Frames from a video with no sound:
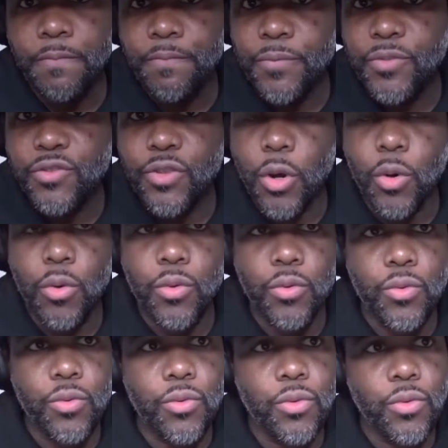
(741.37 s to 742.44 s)

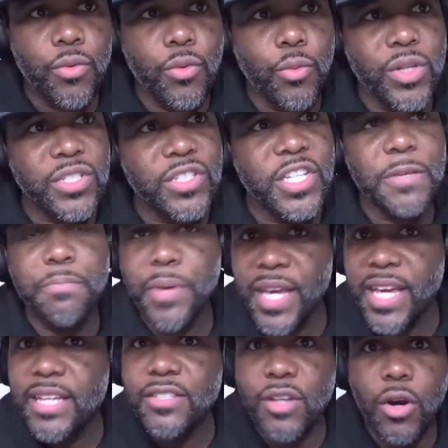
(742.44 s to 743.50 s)
So when CP
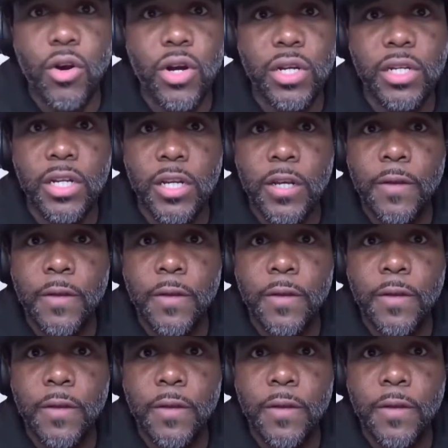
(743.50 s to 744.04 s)
is on,